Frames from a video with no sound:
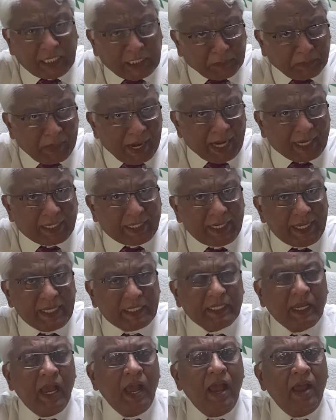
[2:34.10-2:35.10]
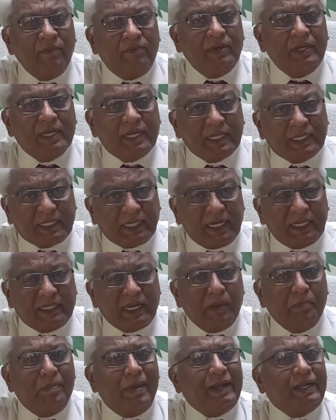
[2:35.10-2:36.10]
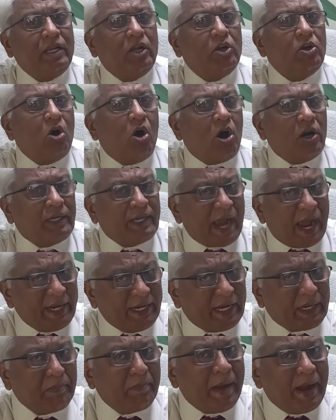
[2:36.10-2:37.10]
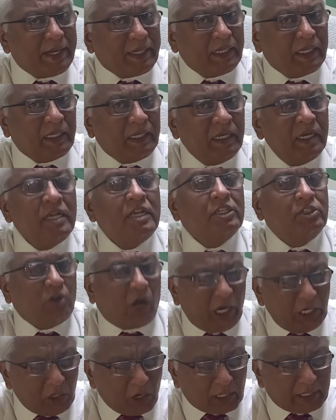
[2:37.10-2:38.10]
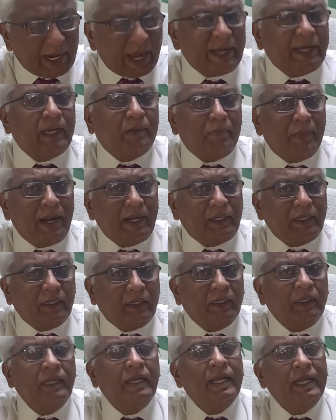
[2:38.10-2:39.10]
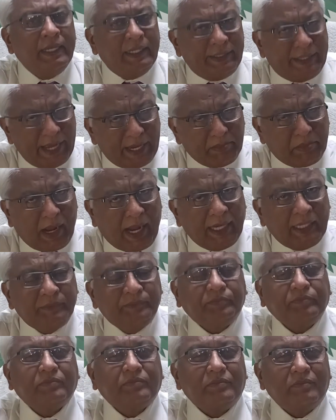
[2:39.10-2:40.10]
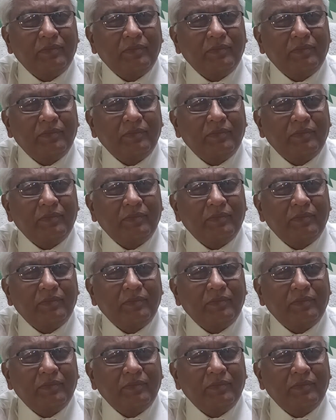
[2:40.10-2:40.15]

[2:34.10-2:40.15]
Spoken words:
such practice will result in better organic matter, soil organic matter, thereby